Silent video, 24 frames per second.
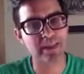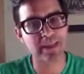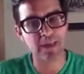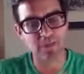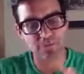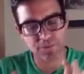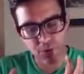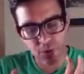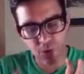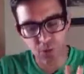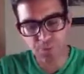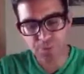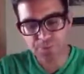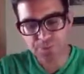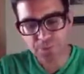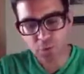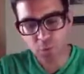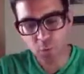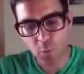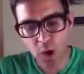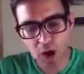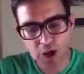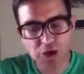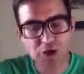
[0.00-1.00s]
And if you
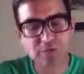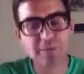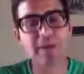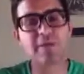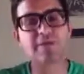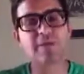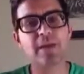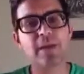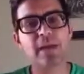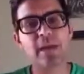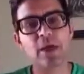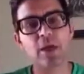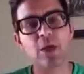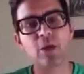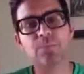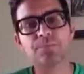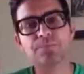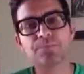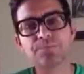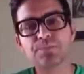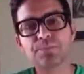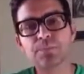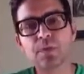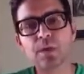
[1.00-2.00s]
watched my
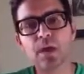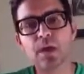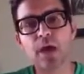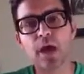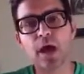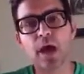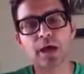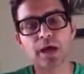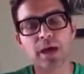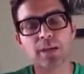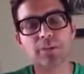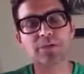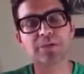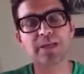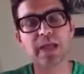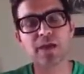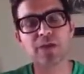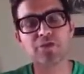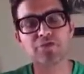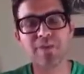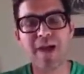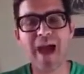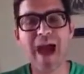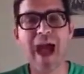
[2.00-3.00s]
video a couple
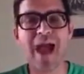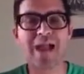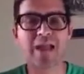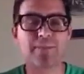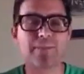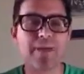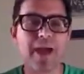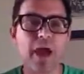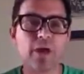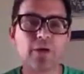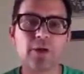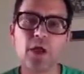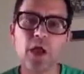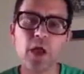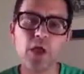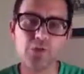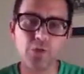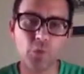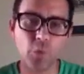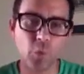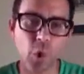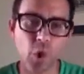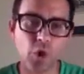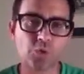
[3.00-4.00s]
days back about
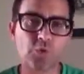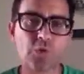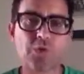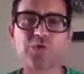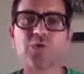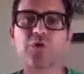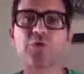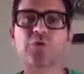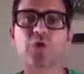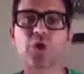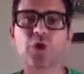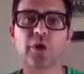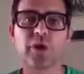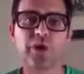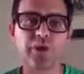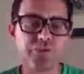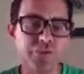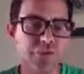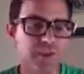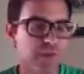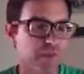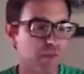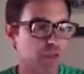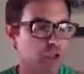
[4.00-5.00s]
the world reserve
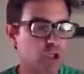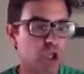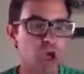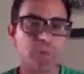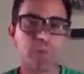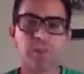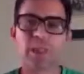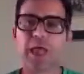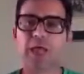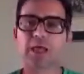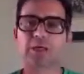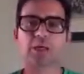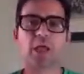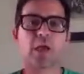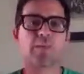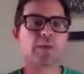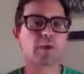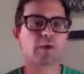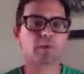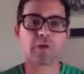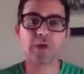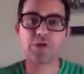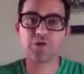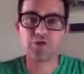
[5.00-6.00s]
currency, the global
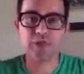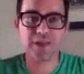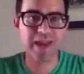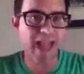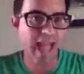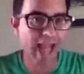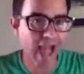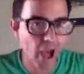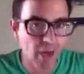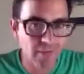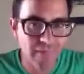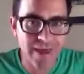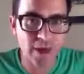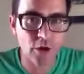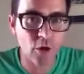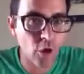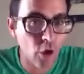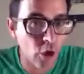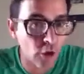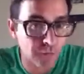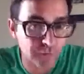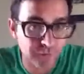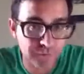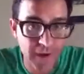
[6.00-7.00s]
economic reset, how that
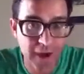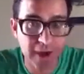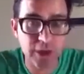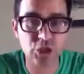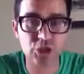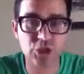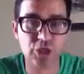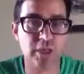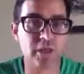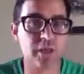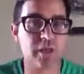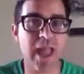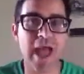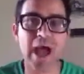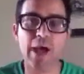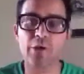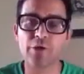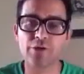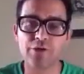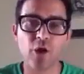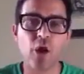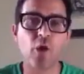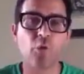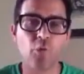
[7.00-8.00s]
all functions and how
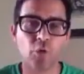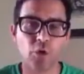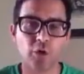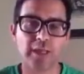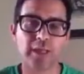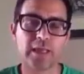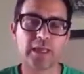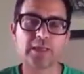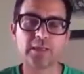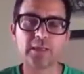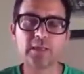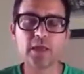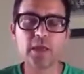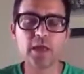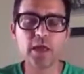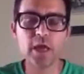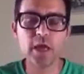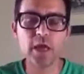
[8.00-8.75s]
it's all working,